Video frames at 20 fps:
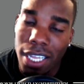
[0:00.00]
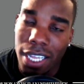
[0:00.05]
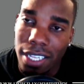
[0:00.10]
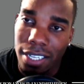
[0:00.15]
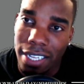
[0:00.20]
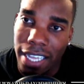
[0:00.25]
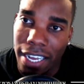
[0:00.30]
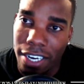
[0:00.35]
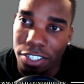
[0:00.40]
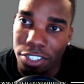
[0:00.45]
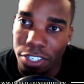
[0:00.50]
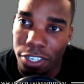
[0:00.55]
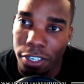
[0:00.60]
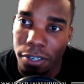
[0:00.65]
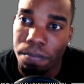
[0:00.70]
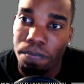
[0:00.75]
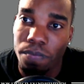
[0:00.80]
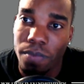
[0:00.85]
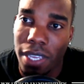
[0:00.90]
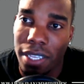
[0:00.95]
Lannister,
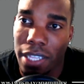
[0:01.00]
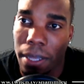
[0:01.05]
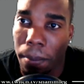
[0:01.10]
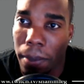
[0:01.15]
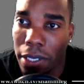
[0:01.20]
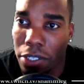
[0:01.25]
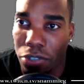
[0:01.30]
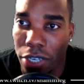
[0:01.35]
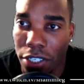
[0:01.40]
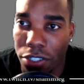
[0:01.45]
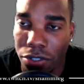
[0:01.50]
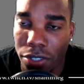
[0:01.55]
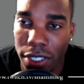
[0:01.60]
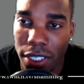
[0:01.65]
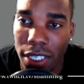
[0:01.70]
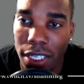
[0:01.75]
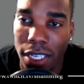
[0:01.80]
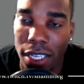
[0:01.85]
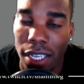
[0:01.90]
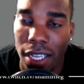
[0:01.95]
and they play Treachery,